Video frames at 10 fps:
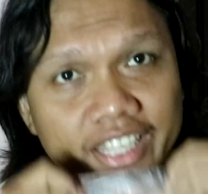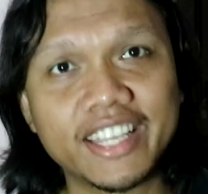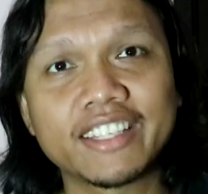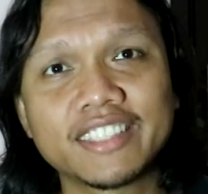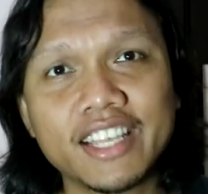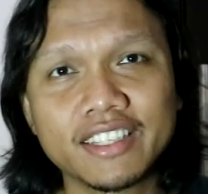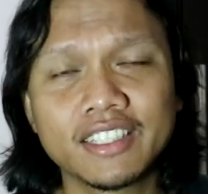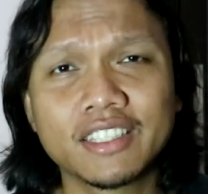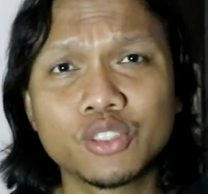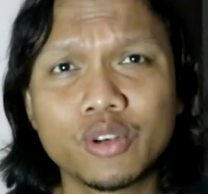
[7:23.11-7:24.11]
That's
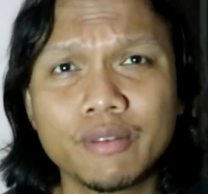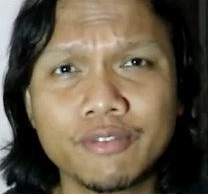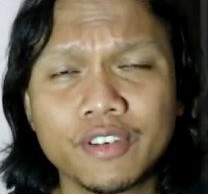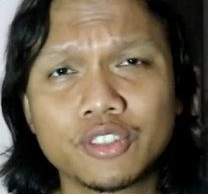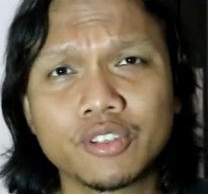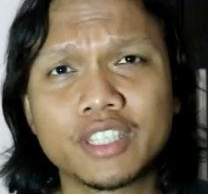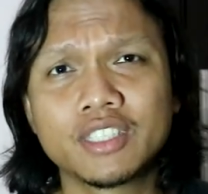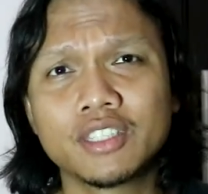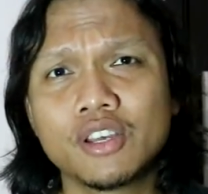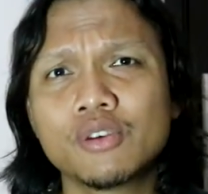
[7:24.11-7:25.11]
it. Do re mi fa sol la
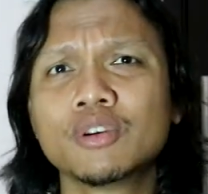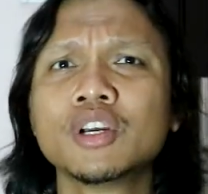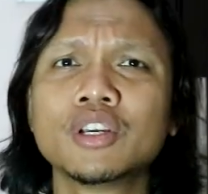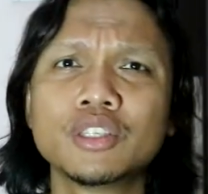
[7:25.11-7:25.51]
si do.